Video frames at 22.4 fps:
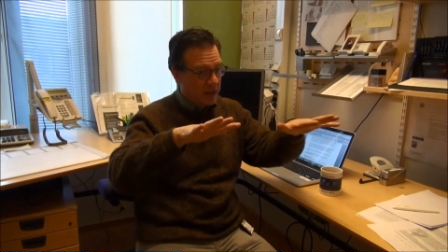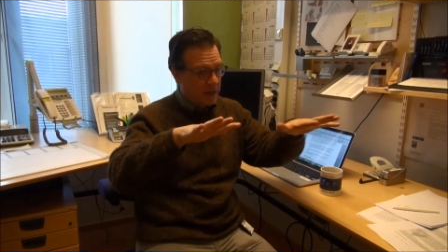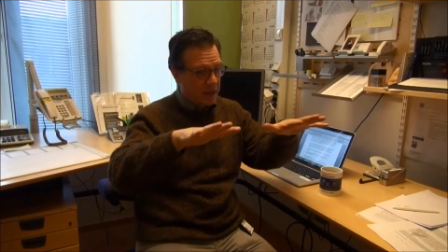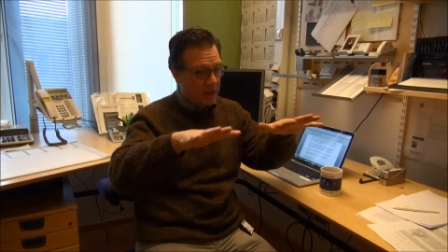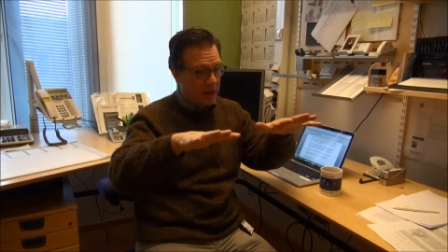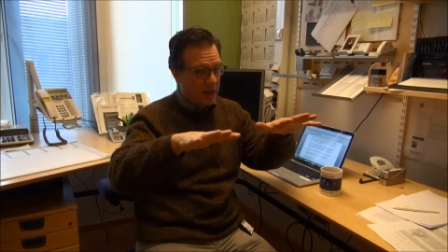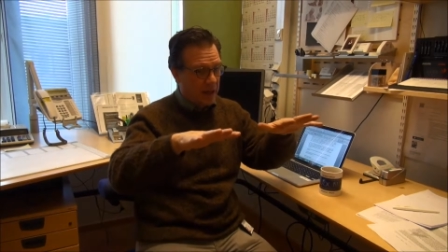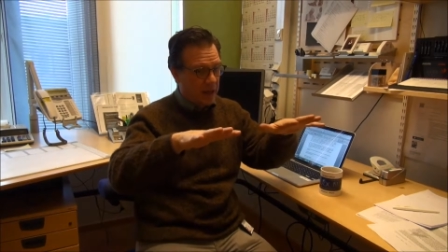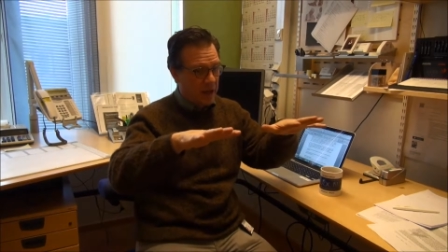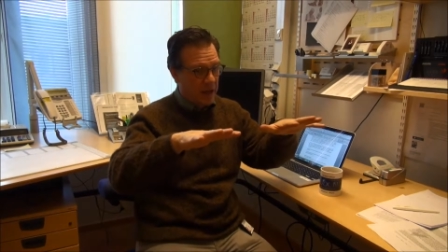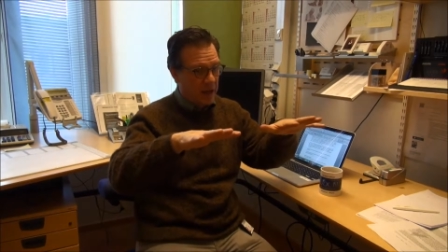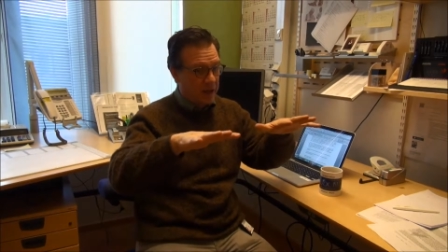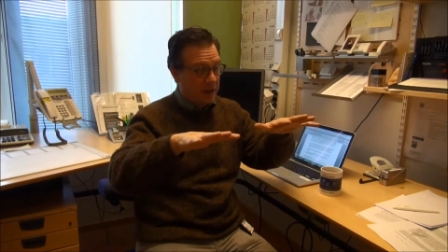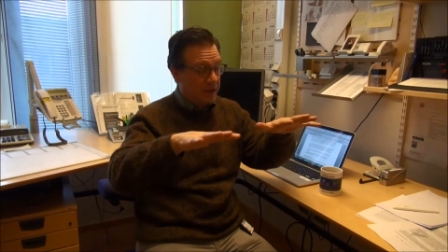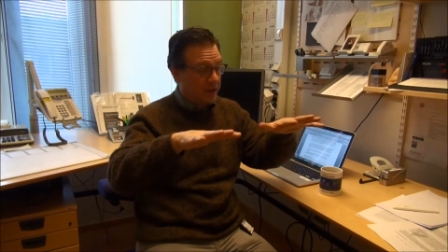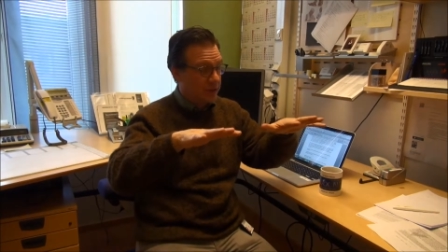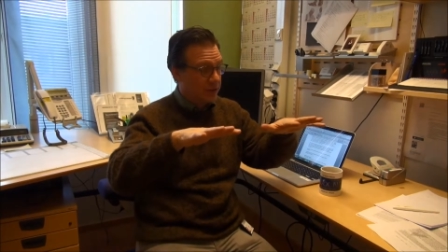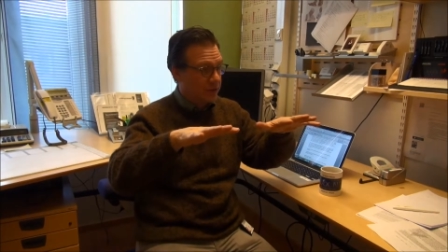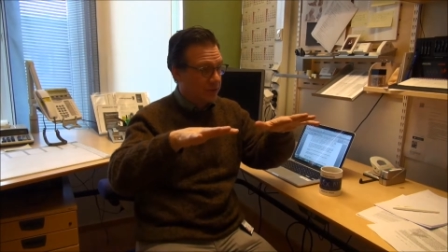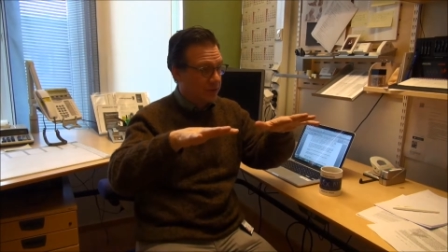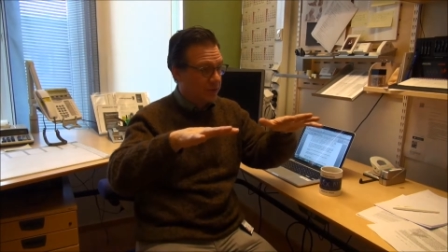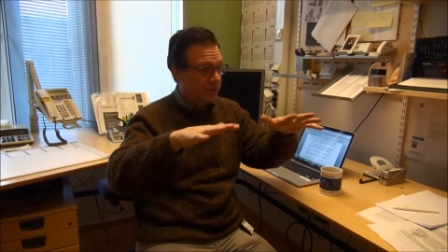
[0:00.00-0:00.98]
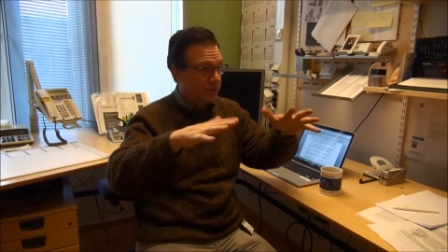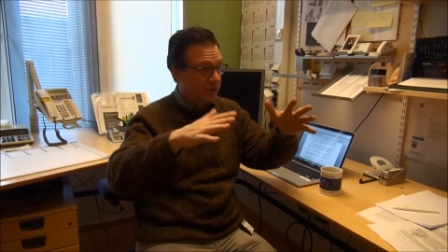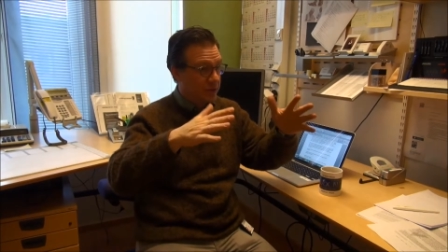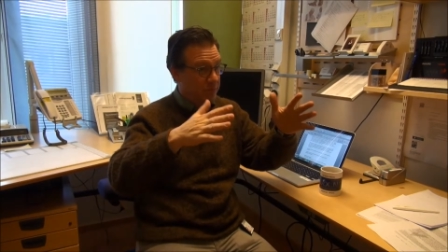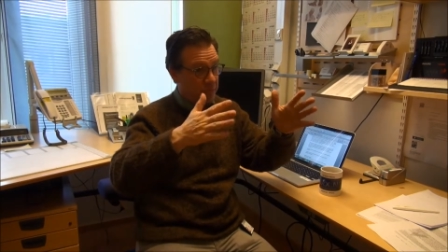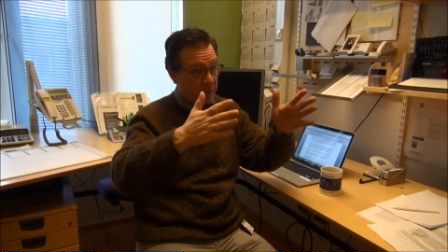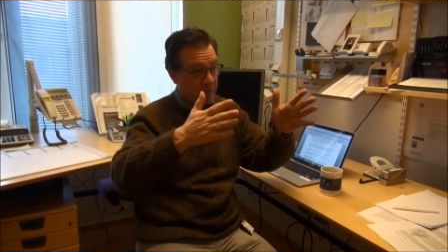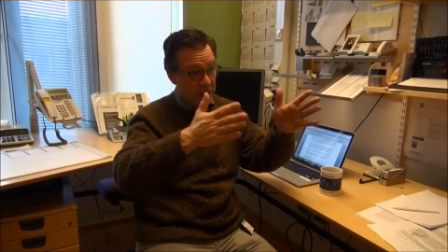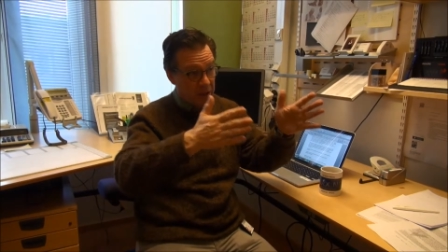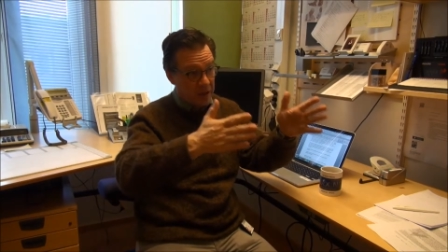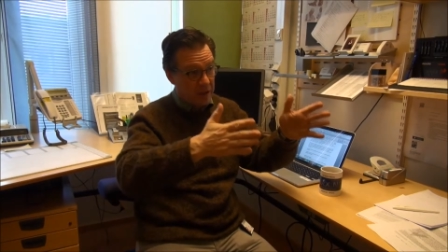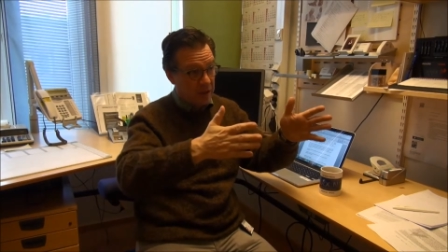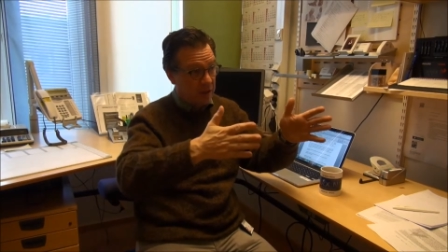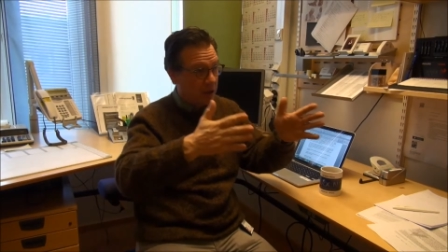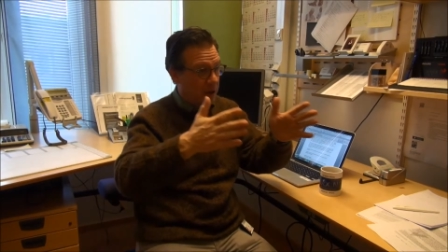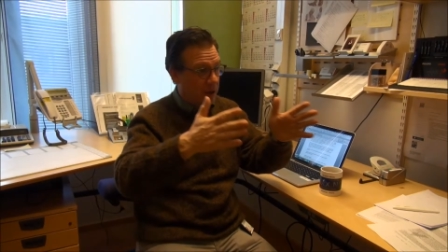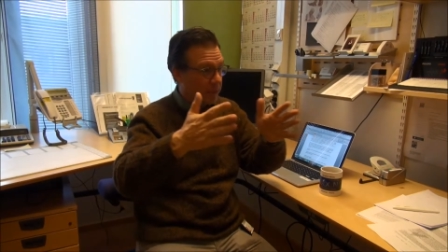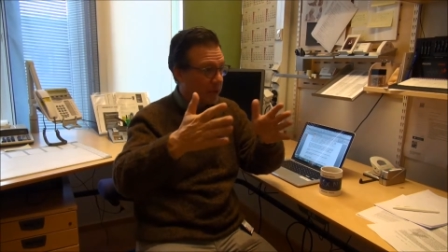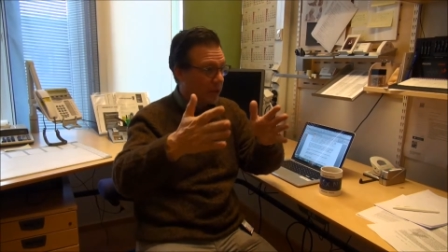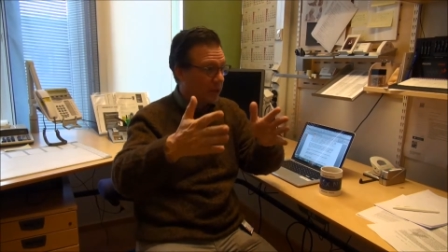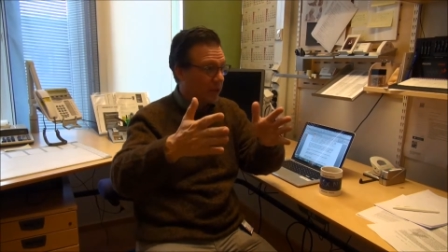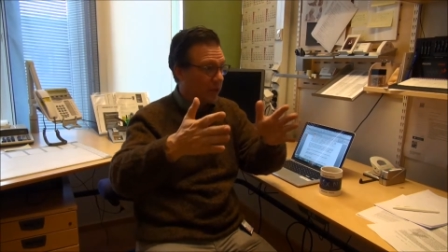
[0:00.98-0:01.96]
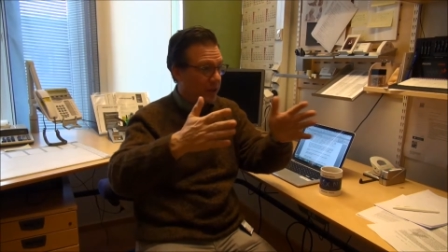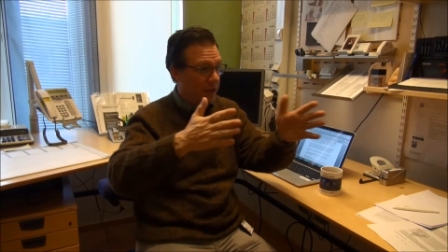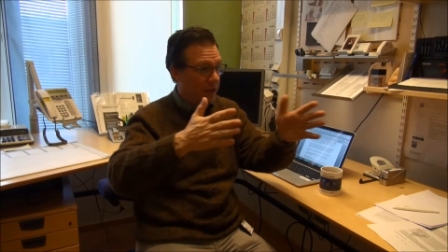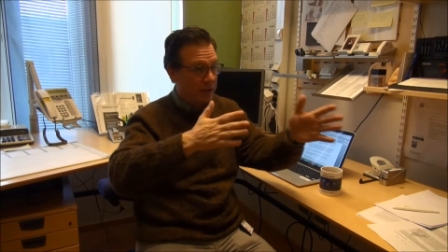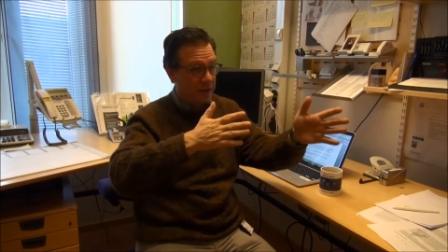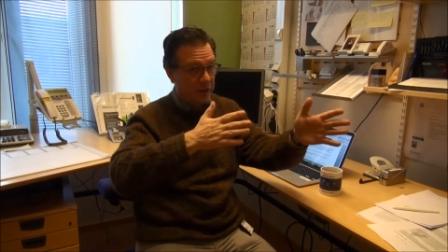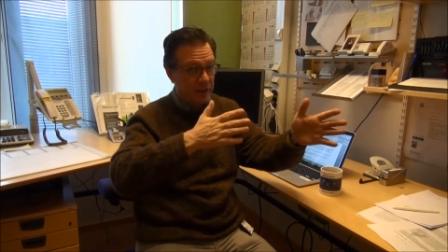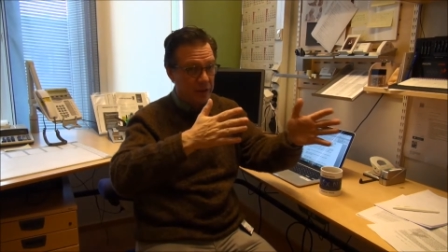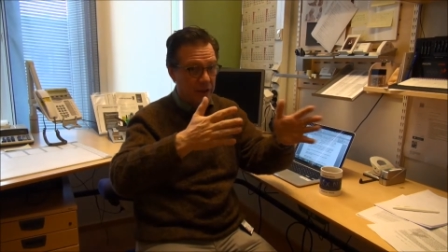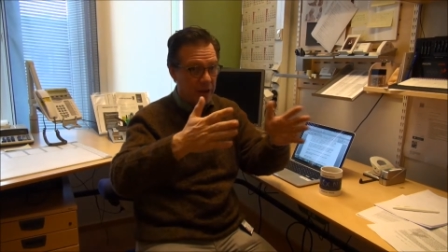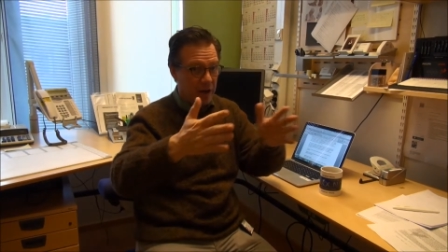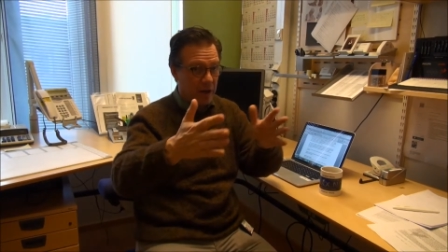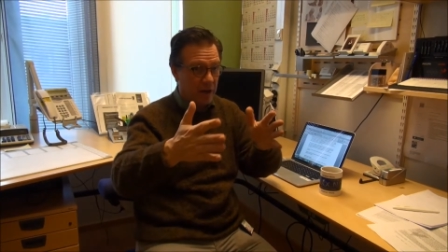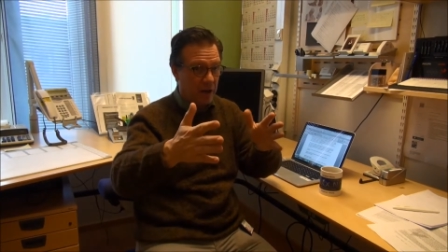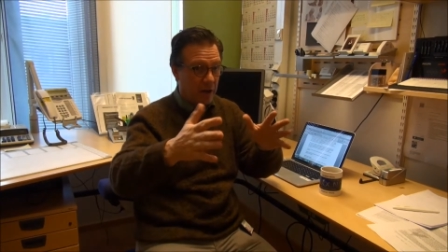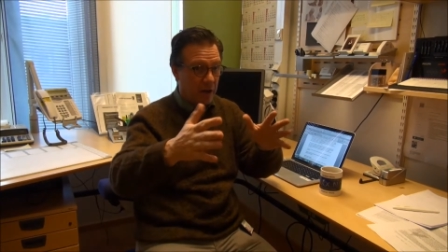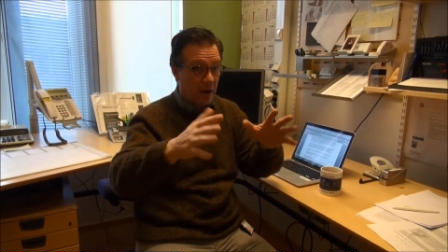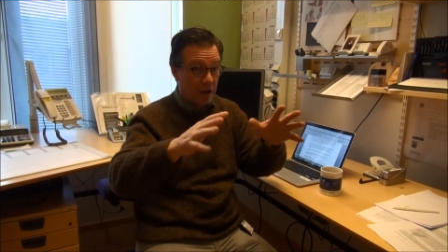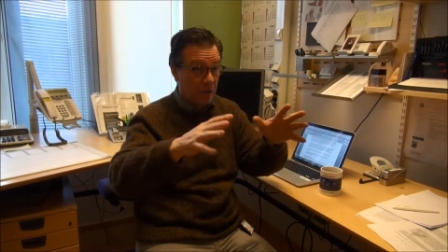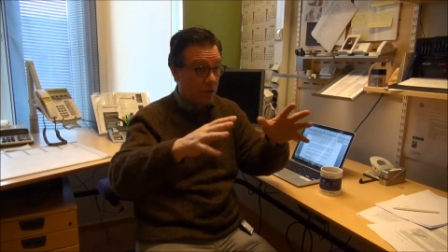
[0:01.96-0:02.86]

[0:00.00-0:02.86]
uh, and issues economically in the uh,